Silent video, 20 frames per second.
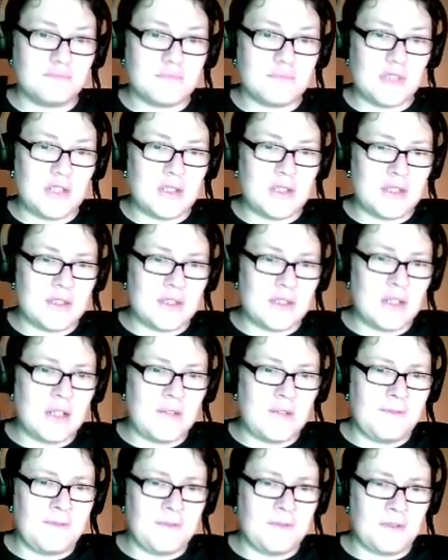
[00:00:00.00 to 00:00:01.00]
on and
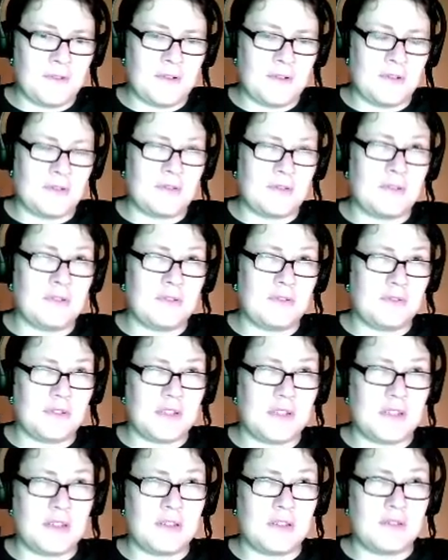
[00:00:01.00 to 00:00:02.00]
off for
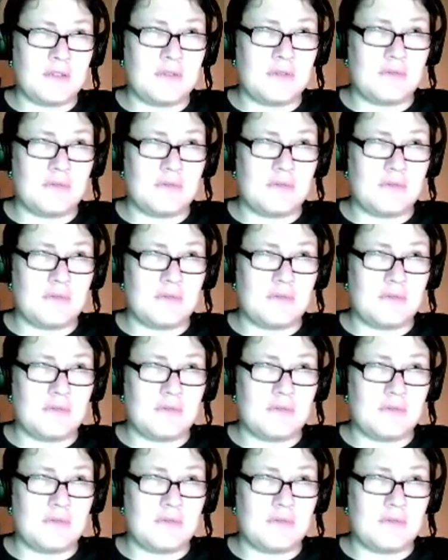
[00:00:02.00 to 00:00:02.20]
nearly